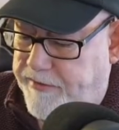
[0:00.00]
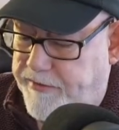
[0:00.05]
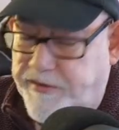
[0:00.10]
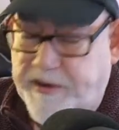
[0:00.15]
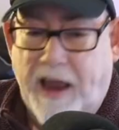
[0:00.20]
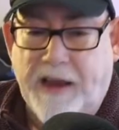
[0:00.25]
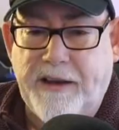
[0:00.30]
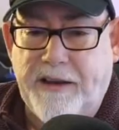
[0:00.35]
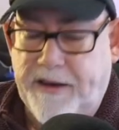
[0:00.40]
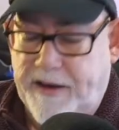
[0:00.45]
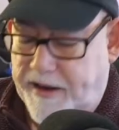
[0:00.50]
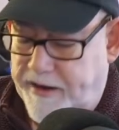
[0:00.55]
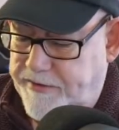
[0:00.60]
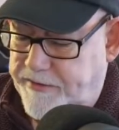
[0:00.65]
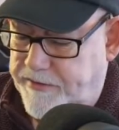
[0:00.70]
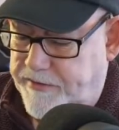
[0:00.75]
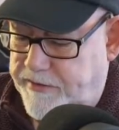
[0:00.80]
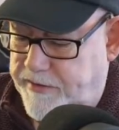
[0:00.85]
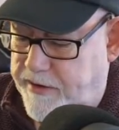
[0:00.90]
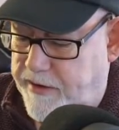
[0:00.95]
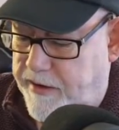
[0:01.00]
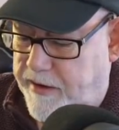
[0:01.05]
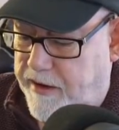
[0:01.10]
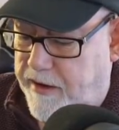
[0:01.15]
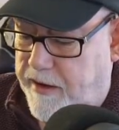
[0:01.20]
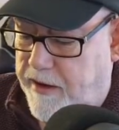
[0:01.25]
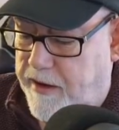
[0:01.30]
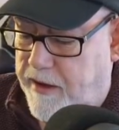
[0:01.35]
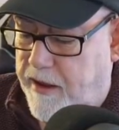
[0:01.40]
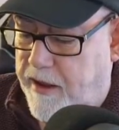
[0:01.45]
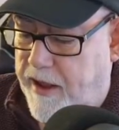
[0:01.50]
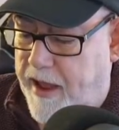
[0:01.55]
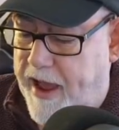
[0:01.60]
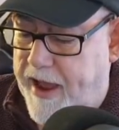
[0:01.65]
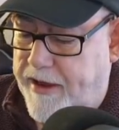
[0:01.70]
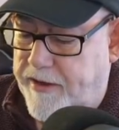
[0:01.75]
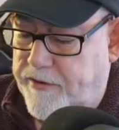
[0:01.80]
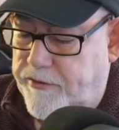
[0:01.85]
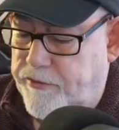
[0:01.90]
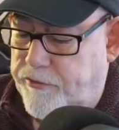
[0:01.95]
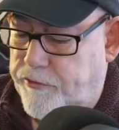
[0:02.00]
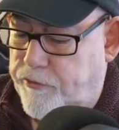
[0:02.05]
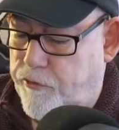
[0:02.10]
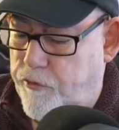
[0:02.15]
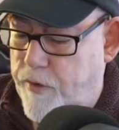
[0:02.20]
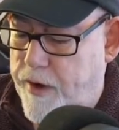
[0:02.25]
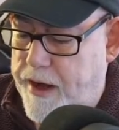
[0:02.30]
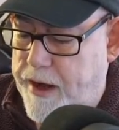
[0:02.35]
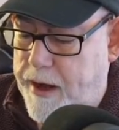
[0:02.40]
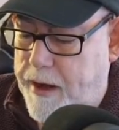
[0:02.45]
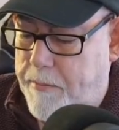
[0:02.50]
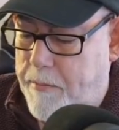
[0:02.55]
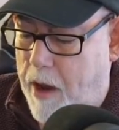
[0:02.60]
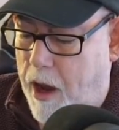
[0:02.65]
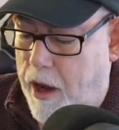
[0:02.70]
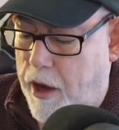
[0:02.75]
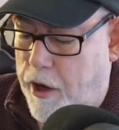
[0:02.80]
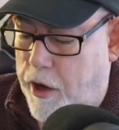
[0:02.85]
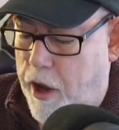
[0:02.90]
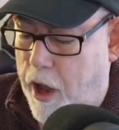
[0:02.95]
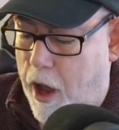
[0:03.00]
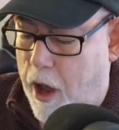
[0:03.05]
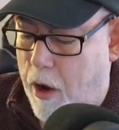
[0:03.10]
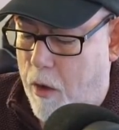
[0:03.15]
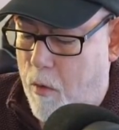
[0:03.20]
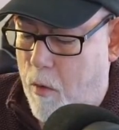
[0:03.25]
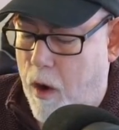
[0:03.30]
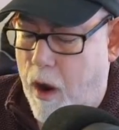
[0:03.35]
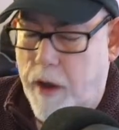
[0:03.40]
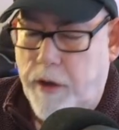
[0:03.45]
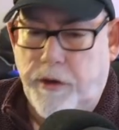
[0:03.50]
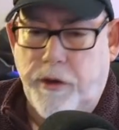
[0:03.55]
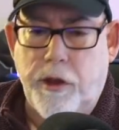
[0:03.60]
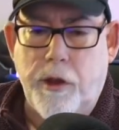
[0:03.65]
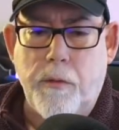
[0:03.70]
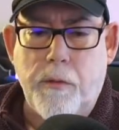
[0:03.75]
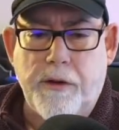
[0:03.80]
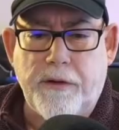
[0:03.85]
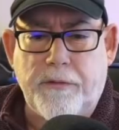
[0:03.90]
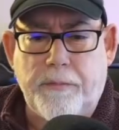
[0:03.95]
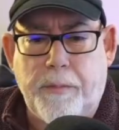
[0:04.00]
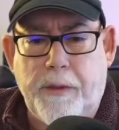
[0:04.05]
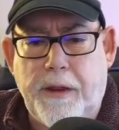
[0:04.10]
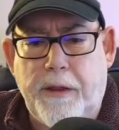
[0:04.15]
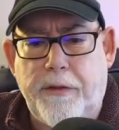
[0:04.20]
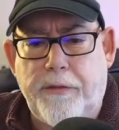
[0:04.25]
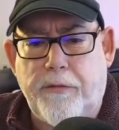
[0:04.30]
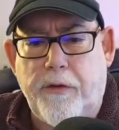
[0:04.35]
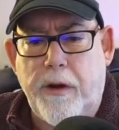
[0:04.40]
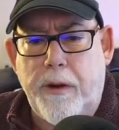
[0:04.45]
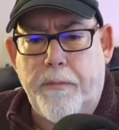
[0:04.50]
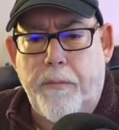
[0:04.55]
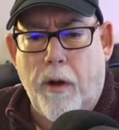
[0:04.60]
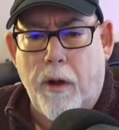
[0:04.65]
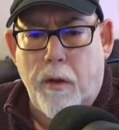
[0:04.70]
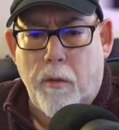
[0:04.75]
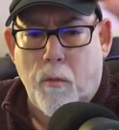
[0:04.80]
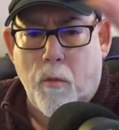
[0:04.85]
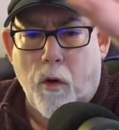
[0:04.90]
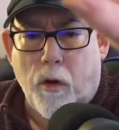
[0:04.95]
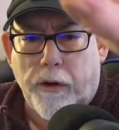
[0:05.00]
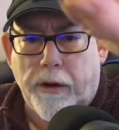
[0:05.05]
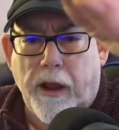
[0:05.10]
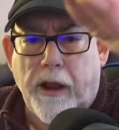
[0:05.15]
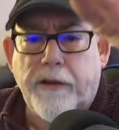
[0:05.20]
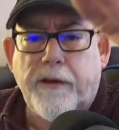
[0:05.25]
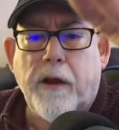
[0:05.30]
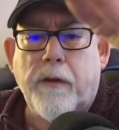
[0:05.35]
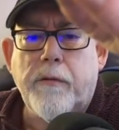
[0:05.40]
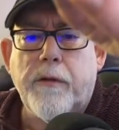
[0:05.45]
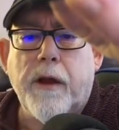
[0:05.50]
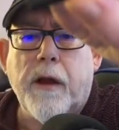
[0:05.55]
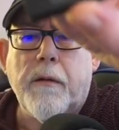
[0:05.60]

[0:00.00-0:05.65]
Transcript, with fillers: SanDisk Extreme Go USB 3.1. I don't